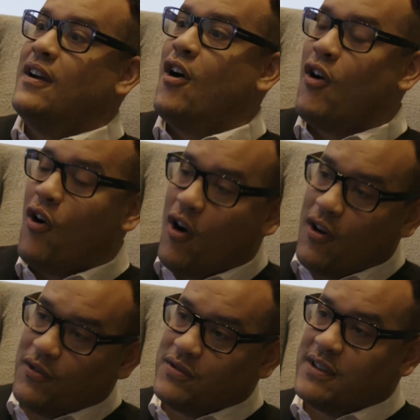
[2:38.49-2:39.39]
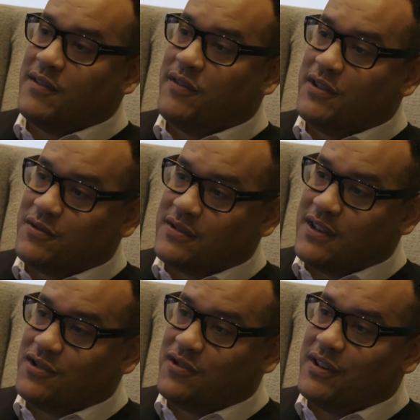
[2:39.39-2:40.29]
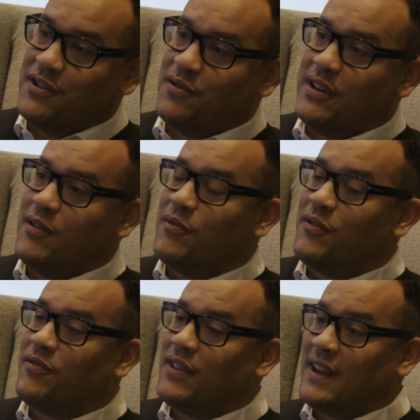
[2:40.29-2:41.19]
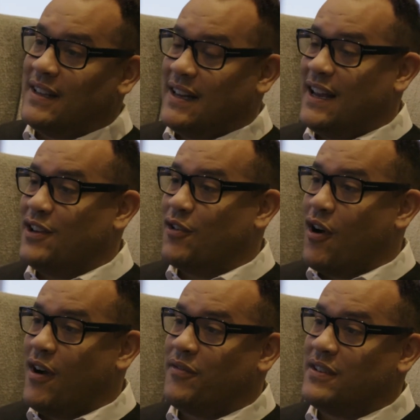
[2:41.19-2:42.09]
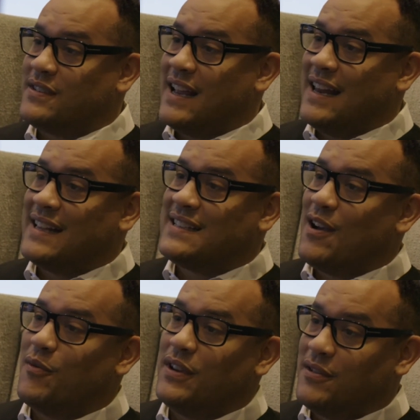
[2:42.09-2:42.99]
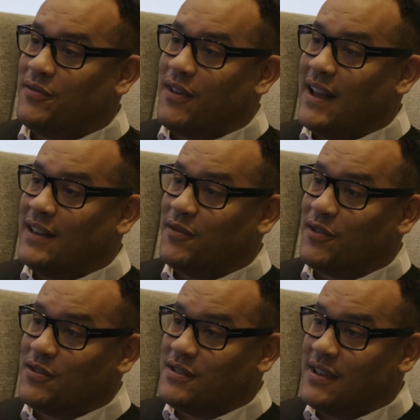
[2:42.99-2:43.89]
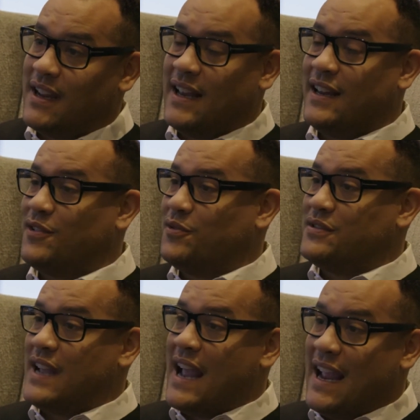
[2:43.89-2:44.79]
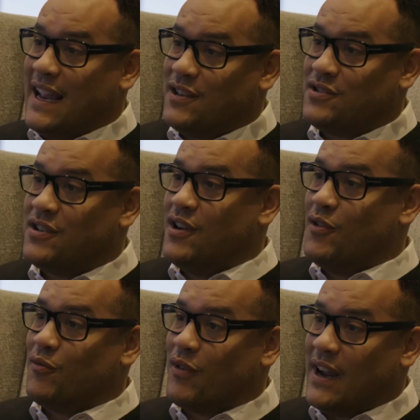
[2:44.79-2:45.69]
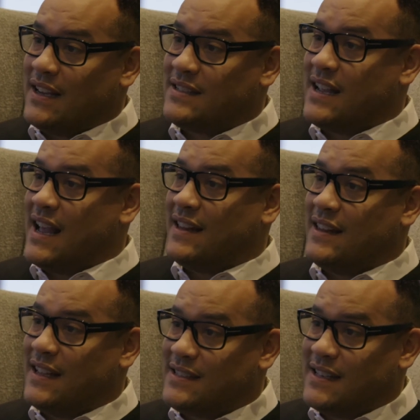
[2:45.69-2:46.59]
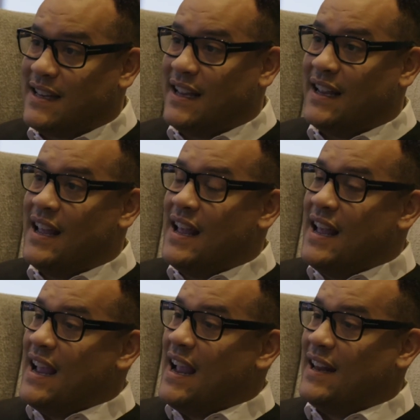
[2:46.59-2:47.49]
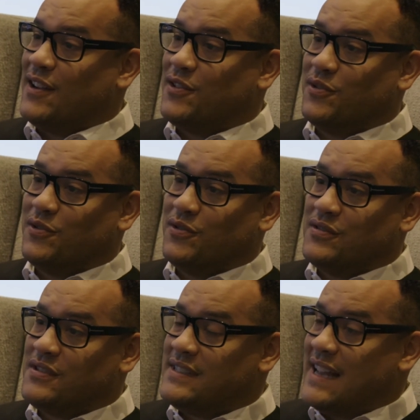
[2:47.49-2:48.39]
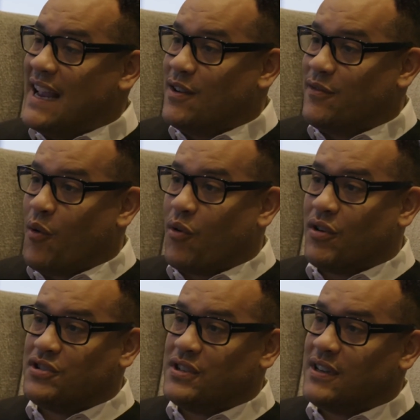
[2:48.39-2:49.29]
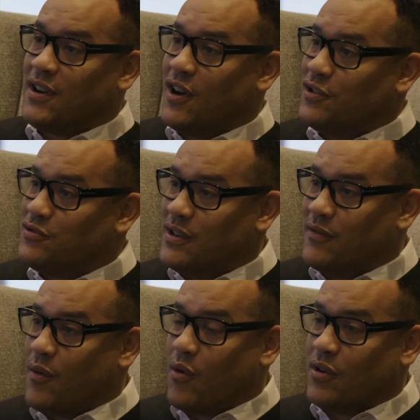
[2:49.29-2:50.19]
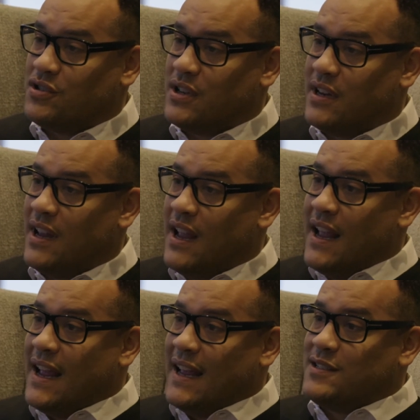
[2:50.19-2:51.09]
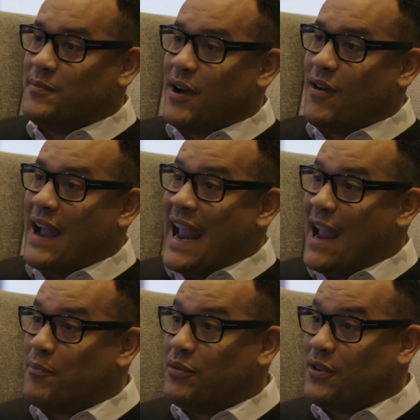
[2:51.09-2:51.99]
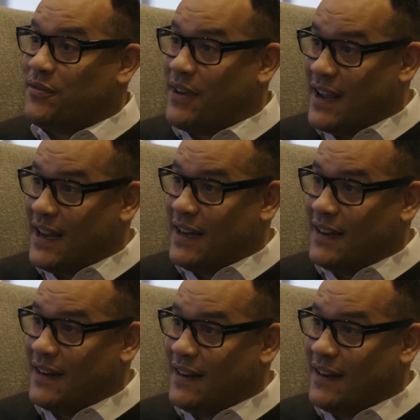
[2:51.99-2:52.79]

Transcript: are all those individuals at jury duty reflected in your office? And that's how we define diversity. It includes age, race, ethnicity, it includes state of origin, country of origin. It's about amplifying,